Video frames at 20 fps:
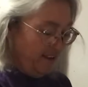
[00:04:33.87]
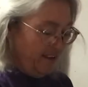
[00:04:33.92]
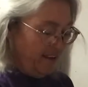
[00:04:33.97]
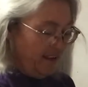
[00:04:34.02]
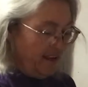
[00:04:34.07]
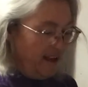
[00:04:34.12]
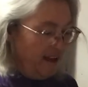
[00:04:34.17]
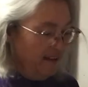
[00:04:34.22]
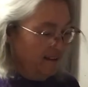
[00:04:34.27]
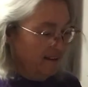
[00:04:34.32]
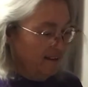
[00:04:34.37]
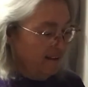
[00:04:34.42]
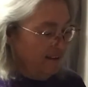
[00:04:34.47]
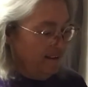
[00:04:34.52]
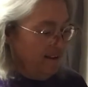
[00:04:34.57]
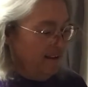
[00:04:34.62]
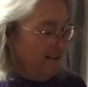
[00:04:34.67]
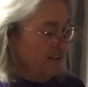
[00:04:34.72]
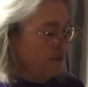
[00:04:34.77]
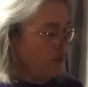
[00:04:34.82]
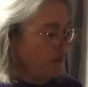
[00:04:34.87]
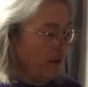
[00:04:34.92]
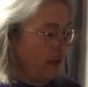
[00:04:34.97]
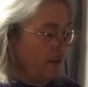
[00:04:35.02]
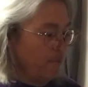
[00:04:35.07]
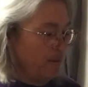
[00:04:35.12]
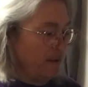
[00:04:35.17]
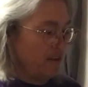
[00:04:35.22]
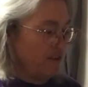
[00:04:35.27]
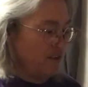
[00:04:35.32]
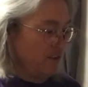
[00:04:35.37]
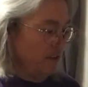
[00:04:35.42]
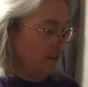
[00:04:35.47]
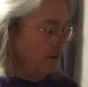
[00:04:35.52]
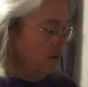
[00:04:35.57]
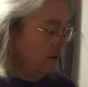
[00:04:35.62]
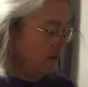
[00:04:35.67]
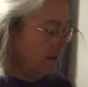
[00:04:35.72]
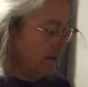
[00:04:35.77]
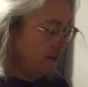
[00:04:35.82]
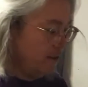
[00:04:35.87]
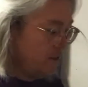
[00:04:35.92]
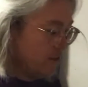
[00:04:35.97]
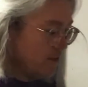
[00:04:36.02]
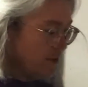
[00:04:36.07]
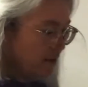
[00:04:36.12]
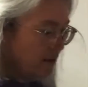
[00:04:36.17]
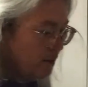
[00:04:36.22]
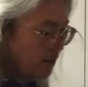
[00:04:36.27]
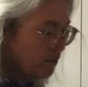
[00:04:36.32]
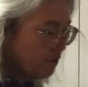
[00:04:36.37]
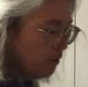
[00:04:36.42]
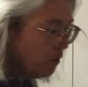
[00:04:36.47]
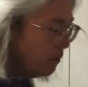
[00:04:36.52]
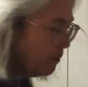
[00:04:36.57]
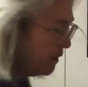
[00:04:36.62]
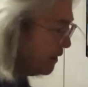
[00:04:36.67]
yeah. That's the way I basically cook. I just kind of throw